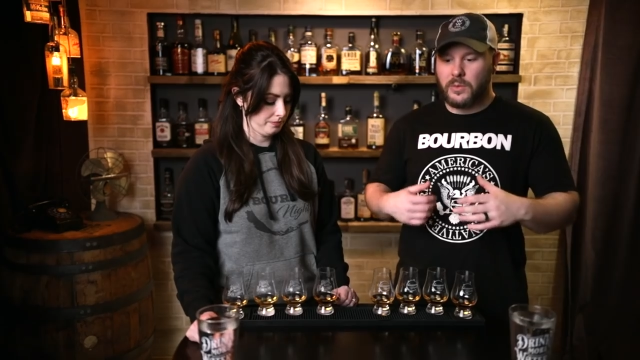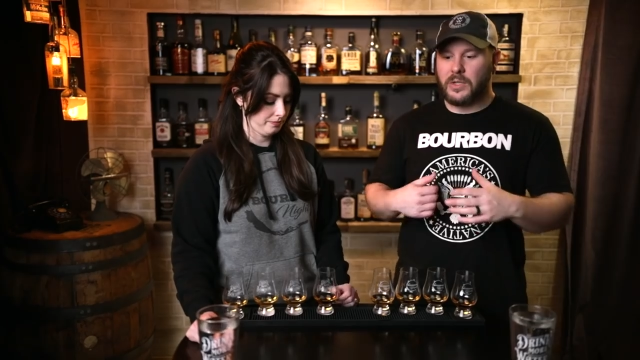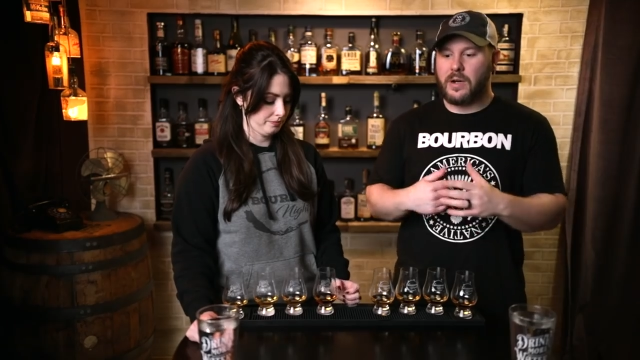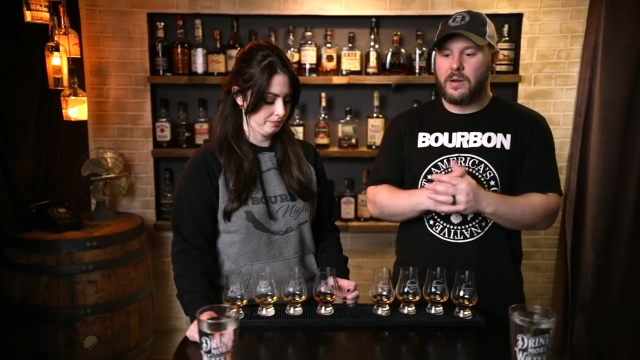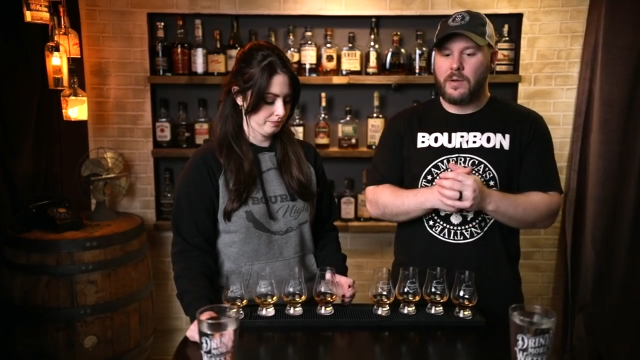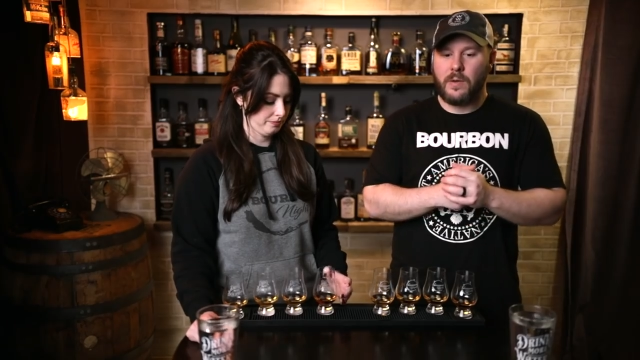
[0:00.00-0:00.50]
Speaker 1: Well,
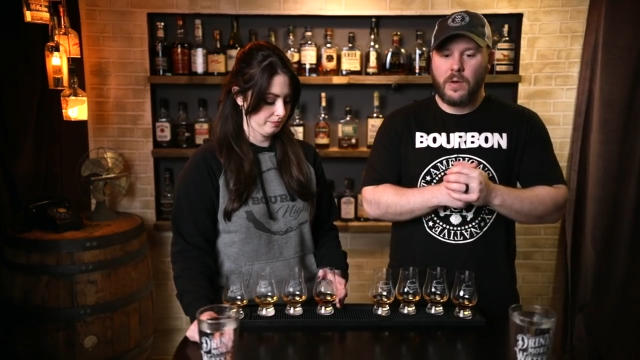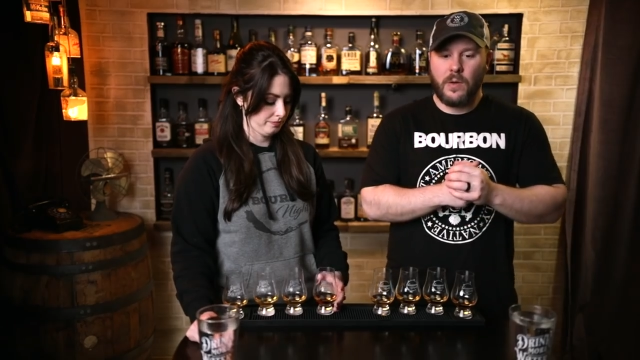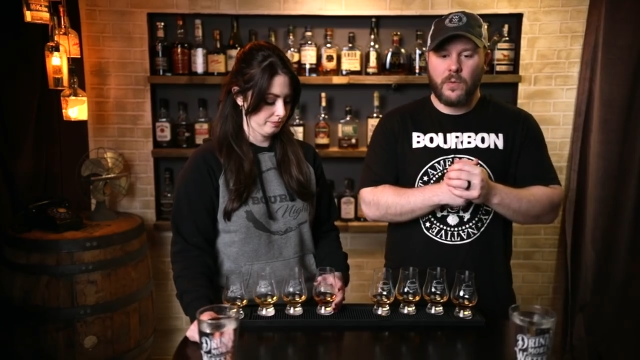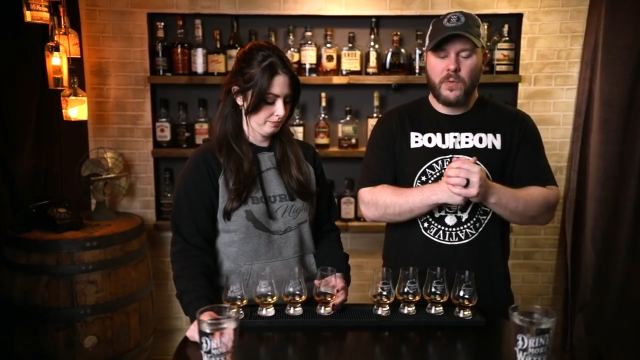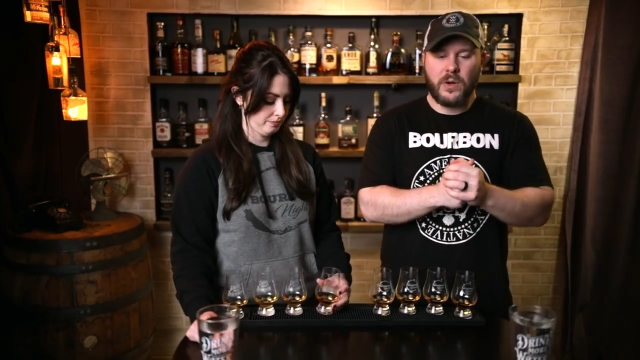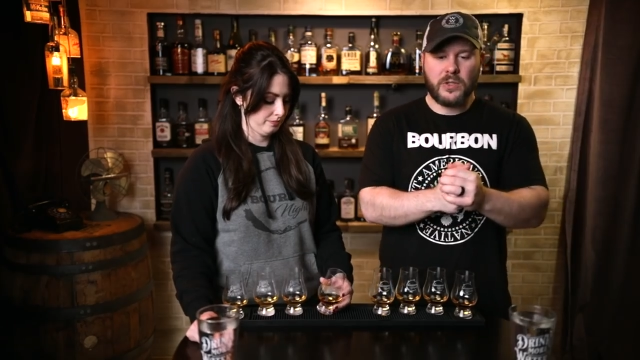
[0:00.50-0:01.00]
Sarah,
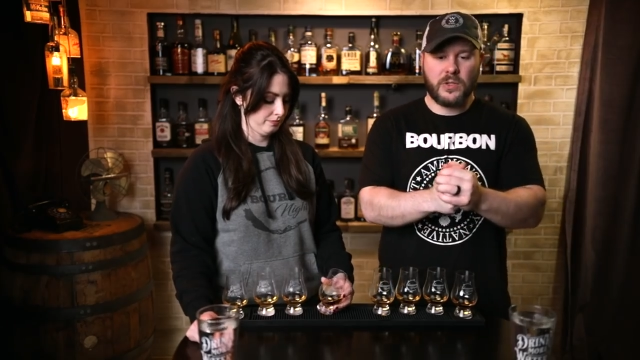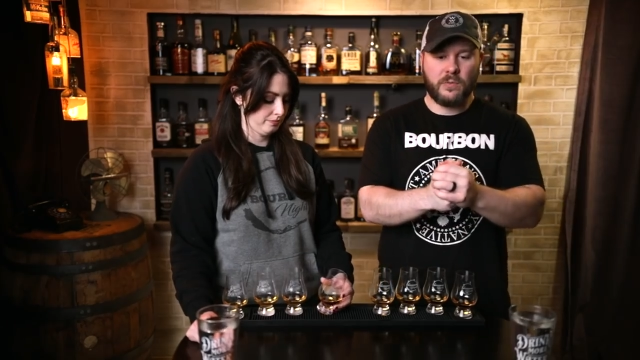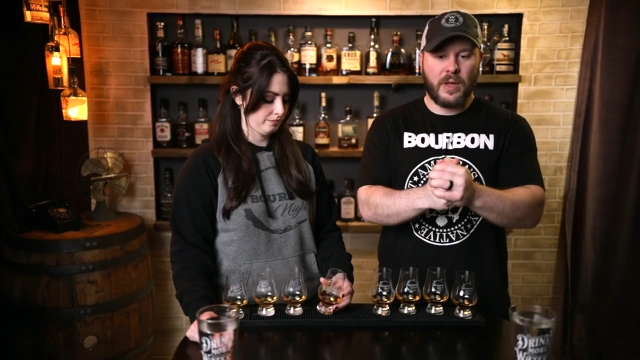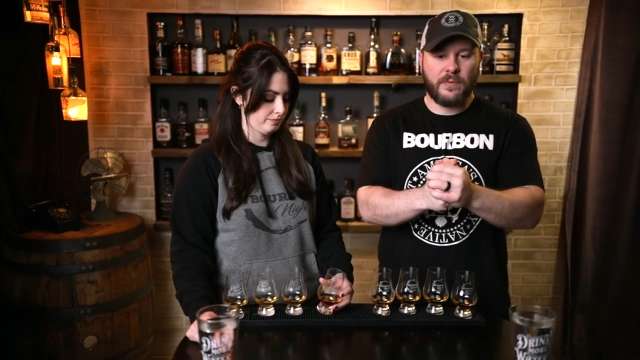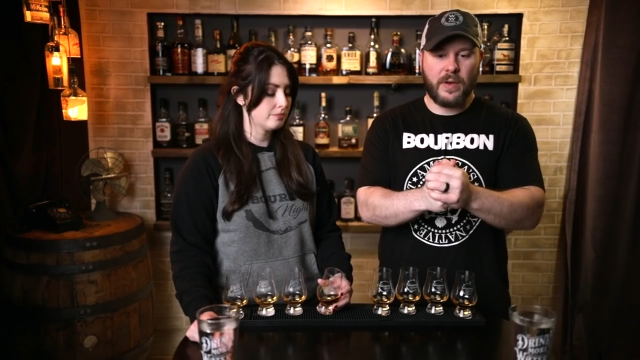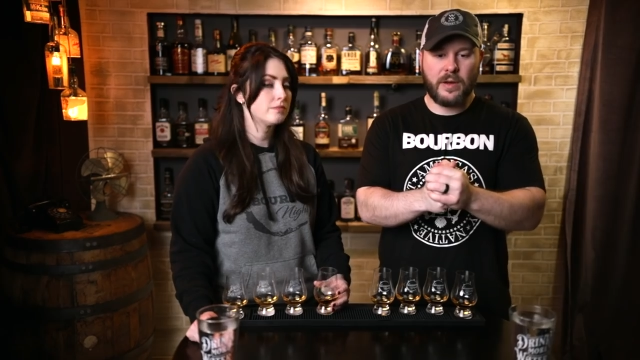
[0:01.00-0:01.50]
First,
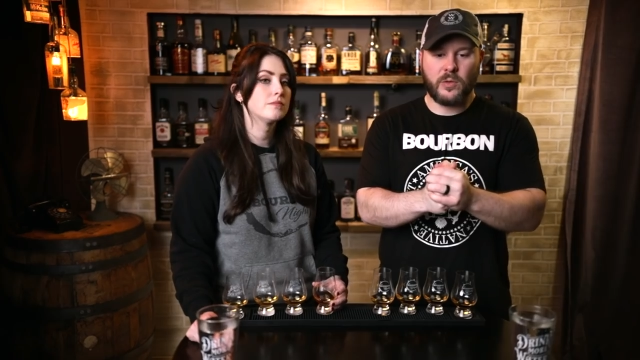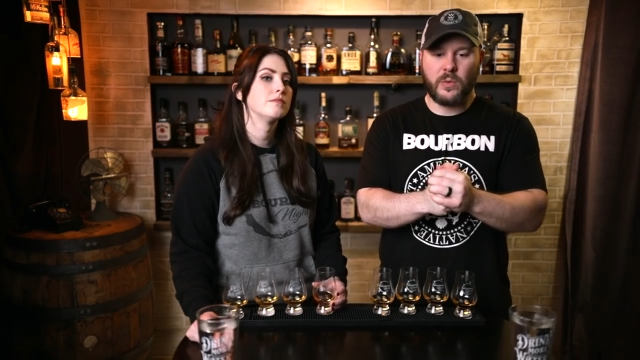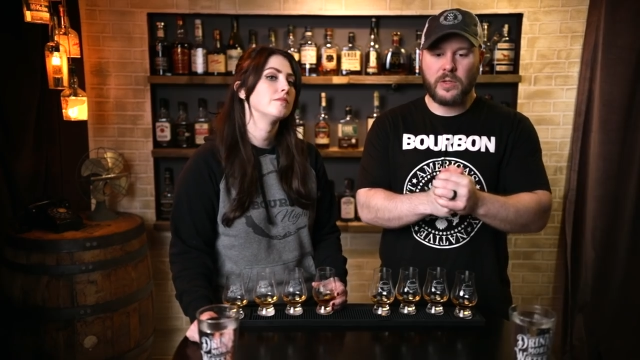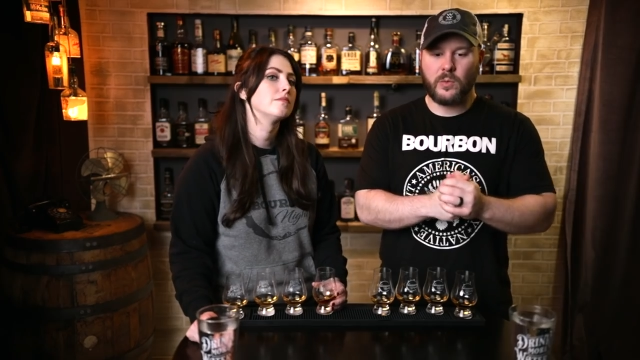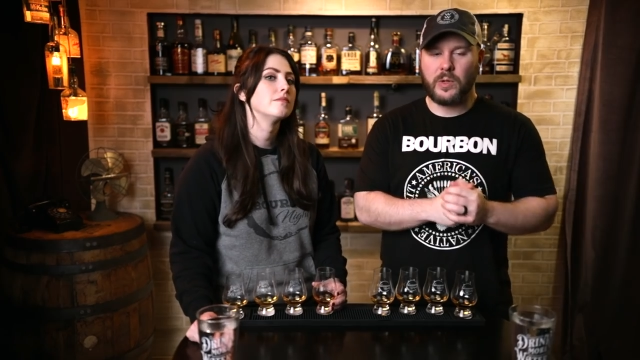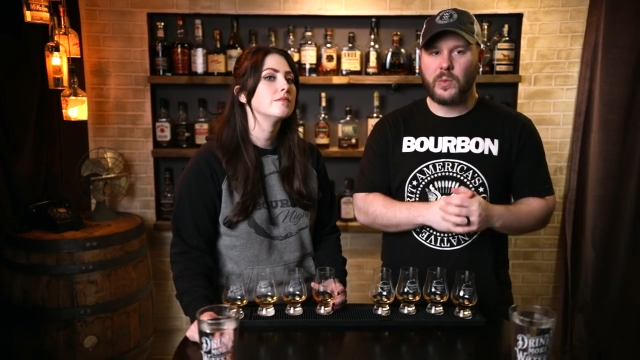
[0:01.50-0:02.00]
Flight Fight of
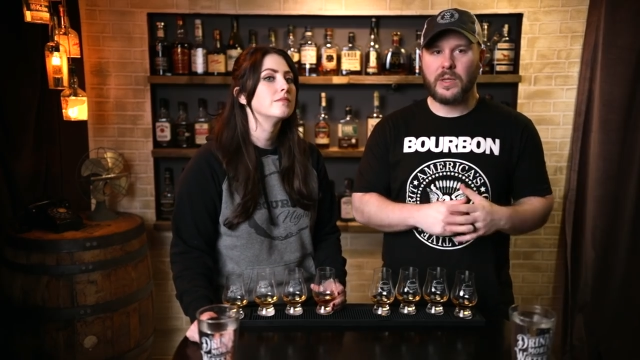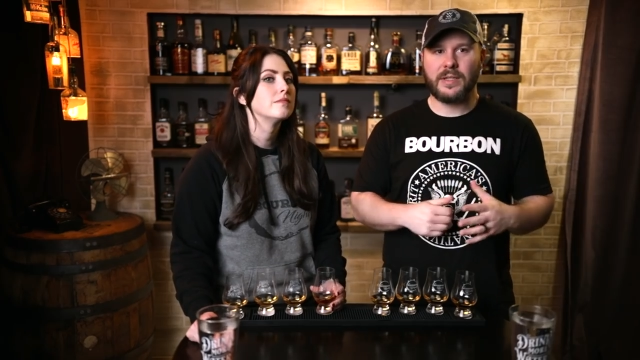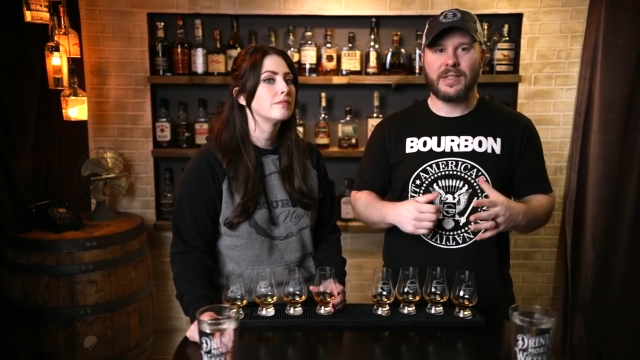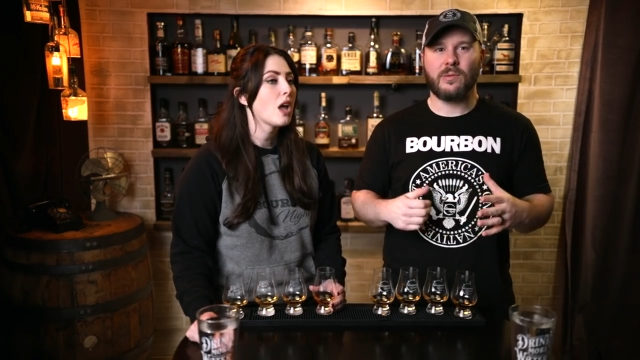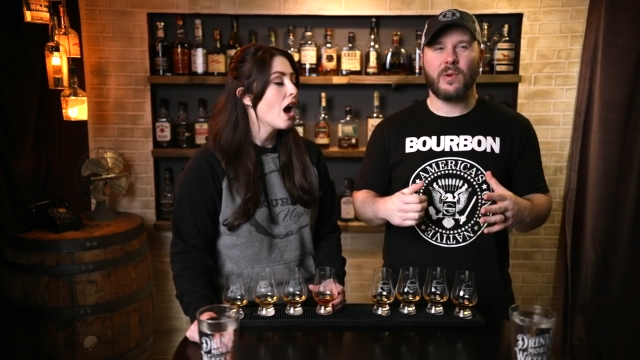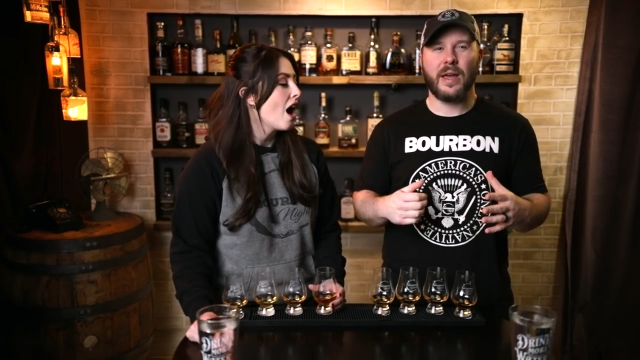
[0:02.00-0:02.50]
2021,
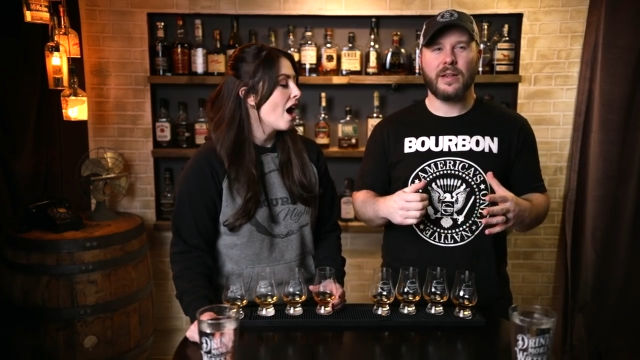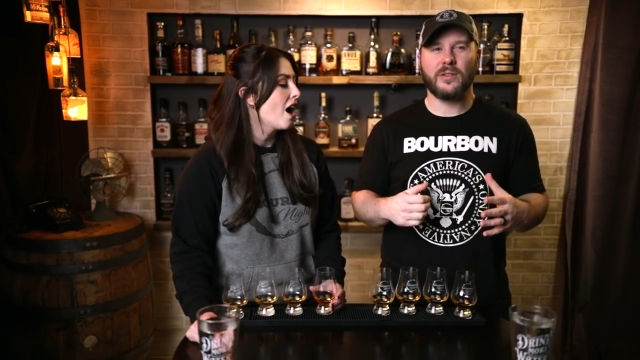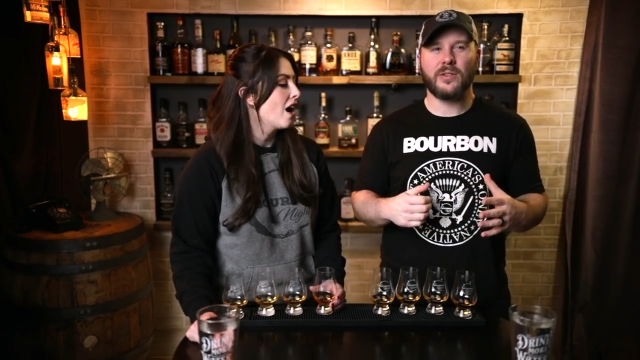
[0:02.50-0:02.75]
let's get right